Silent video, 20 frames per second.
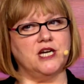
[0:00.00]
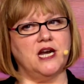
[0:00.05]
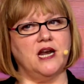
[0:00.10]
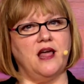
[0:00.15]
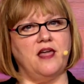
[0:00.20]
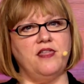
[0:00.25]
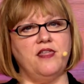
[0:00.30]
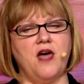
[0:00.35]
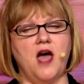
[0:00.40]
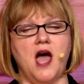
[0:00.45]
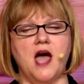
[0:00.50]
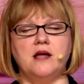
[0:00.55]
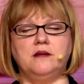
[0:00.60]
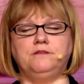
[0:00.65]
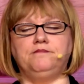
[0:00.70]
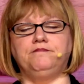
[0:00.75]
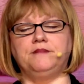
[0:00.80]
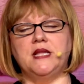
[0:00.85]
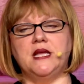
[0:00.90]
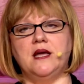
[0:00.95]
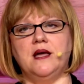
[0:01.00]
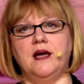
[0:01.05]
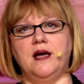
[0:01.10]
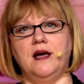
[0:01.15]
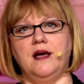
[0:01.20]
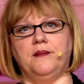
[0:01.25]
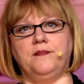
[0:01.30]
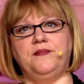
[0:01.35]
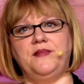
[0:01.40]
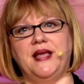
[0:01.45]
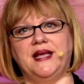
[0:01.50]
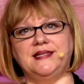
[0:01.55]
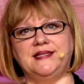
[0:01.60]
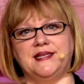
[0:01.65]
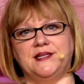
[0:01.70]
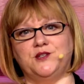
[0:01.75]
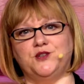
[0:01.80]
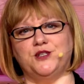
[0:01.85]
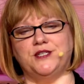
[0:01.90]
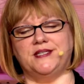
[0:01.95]
and I thought, that's
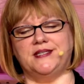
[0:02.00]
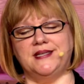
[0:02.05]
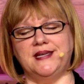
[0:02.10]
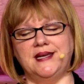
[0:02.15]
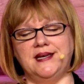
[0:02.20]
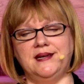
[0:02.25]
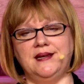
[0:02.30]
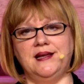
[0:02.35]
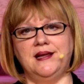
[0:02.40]
interesting.